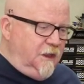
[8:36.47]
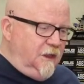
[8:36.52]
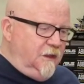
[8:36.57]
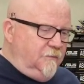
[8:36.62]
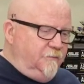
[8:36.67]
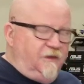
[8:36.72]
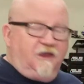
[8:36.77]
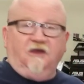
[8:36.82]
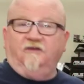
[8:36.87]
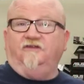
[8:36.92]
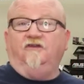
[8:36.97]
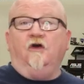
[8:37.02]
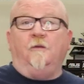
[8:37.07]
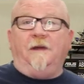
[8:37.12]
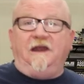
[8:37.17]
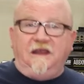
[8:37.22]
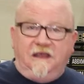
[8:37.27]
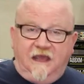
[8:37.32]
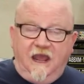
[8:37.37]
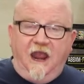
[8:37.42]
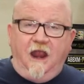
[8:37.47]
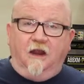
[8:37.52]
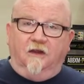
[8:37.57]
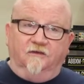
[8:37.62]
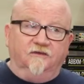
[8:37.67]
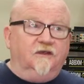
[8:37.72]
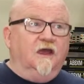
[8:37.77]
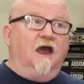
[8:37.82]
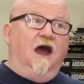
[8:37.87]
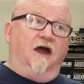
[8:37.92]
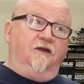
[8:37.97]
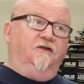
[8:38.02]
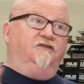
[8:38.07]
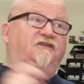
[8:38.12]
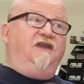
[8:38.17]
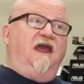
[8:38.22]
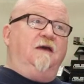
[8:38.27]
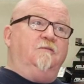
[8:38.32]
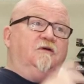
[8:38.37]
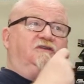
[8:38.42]
Because nobody cares.
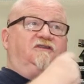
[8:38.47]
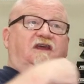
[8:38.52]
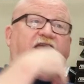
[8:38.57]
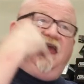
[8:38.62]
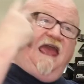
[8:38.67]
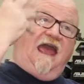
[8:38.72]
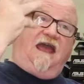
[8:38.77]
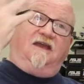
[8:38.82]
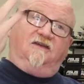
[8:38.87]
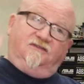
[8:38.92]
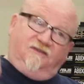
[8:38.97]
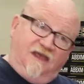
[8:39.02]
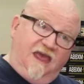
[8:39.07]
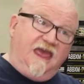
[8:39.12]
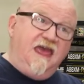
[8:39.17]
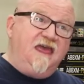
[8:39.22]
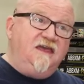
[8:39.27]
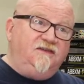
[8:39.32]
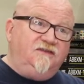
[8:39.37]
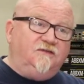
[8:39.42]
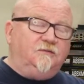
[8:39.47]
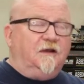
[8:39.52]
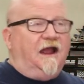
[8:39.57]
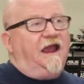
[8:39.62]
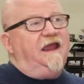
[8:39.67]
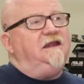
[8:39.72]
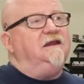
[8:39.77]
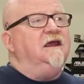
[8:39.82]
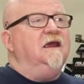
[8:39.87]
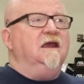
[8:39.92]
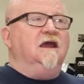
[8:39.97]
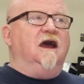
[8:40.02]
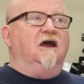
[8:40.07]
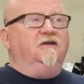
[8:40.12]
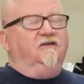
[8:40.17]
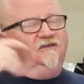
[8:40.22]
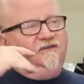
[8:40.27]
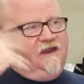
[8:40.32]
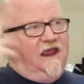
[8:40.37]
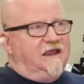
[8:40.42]
Understand what TACACS is, right?
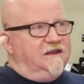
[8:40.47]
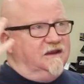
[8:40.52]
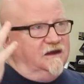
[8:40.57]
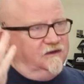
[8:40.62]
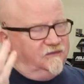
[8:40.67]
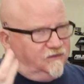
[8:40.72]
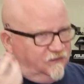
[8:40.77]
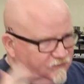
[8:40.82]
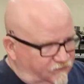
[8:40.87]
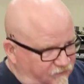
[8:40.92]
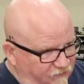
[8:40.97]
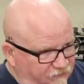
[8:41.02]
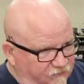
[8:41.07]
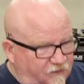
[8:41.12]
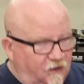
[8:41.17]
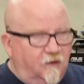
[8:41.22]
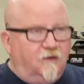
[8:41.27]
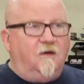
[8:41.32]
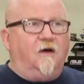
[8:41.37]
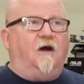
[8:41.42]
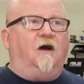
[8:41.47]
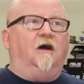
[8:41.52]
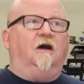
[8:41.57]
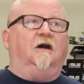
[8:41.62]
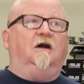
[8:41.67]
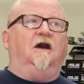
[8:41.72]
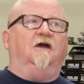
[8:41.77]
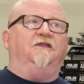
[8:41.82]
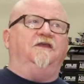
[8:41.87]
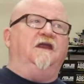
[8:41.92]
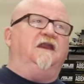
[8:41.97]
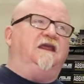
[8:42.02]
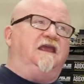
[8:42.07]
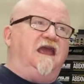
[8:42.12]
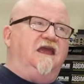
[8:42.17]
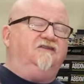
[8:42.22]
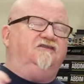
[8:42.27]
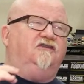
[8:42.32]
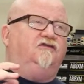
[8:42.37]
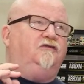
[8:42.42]
Understand that it's a Cisco uh,
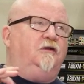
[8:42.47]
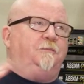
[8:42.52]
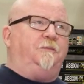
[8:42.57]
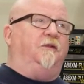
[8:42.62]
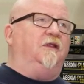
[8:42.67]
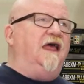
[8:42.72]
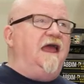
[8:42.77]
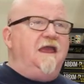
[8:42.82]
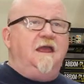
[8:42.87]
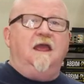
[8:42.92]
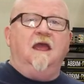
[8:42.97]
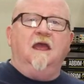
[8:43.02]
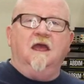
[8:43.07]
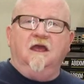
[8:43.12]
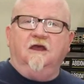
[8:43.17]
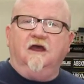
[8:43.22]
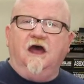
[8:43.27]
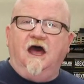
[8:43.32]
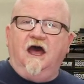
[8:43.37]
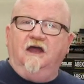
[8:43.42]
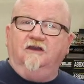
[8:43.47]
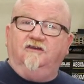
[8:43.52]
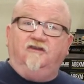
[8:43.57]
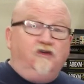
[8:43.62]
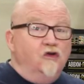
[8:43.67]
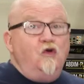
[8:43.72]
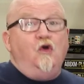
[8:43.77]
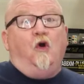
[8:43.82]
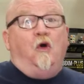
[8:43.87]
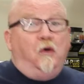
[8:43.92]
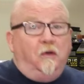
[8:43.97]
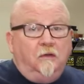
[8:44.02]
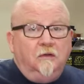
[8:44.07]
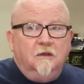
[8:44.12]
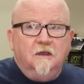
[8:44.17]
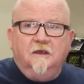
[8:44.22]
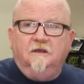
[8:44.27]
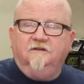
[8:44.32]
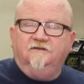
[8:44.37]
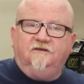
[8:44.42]
authentication AAA uh, tool.
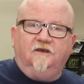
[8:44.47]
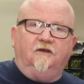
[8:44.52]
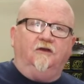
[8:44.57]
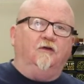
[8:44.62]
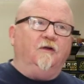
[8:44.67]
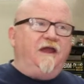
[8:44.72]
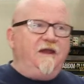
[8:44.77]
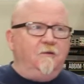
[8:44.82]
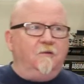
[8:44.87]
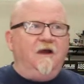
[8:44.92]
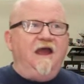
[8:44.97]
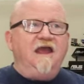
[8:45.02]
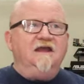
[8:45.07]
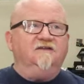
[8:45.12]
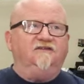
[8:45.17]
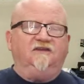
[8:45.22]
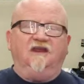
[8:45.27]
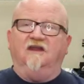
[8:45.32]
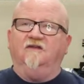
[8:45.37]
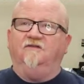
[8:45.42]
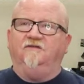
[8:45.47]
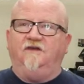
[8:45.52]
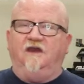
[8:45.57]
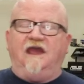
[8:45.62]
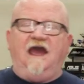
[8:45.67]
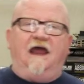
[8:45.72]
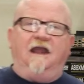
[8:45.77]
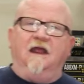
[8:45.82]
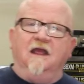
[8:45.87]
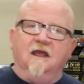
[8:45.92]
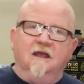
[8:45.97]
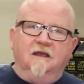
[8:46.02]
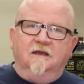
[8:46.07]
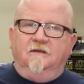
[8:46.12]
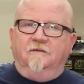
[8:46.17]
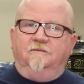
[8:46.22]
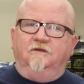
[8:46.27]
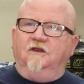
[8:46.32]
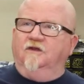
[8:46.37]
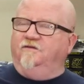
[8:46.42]
It's a great way instead of you got
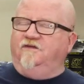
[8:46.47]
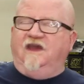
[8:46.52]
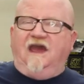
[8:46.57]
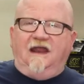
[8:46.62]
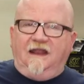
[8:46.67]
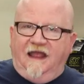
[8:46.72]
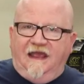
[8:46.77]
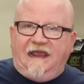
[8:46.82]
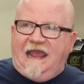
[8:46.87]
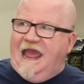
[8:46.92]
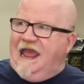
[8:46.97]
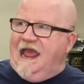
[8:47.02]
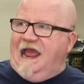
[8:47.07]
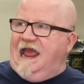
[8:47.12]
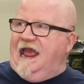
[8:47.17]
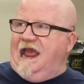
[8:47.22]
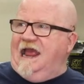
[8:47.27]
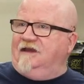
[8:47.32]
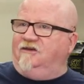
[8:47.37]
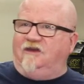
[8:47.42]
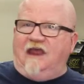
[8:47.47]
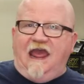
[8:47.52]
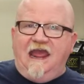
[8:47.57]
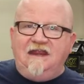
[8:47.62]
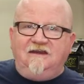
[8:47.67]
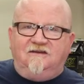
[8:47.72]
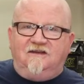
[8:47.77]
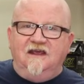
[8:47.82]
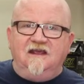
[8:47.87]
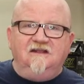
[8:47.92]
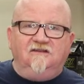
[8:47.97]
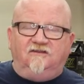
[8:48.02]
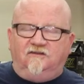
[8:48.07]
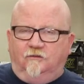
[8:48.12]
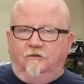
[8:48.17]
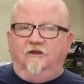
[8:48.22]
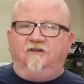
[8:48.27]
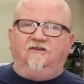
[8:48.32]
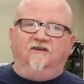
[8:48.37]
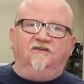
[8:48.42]
you know, if you got like 18
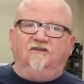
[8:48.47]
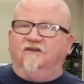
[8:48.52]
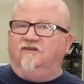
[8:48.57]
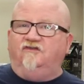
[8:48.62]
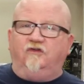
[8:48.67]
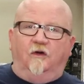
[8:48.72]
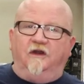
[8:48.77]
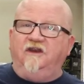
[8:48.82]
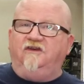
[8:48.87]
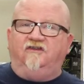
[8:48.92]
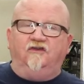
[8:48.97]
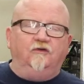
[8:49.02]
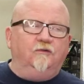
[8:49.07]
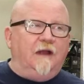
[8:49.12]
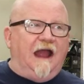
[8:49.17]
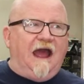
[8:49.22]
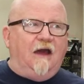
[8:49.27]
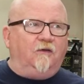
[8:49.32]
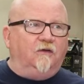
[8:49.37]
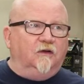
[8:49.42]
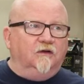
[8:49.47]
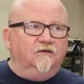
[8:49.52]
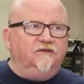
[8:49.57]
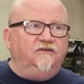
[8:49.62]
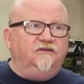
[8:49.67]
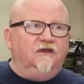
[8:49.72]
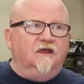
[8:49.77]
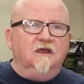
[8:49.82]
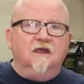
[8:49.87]
switches and 22 routers,